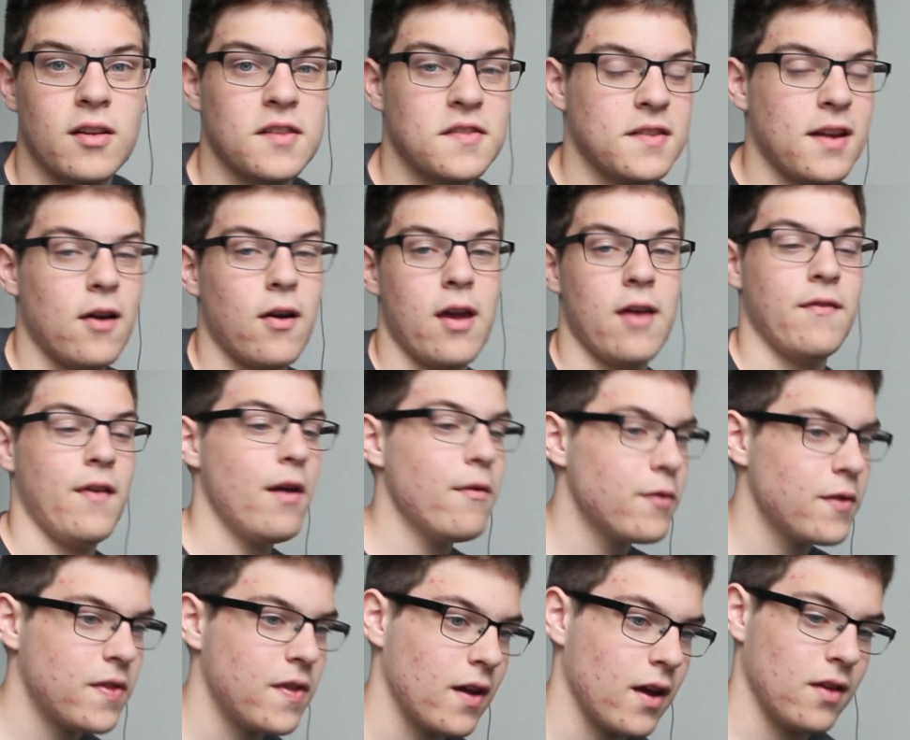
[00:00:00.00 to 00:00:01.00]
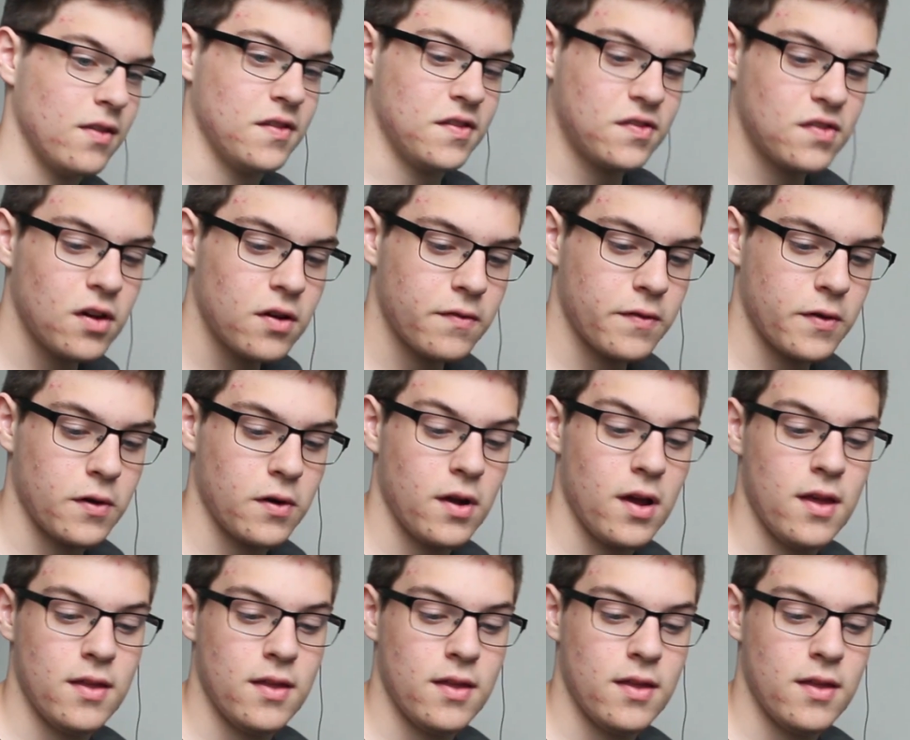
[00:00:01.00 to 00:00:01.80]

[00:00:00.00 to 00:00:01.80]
because now I have everything on the server,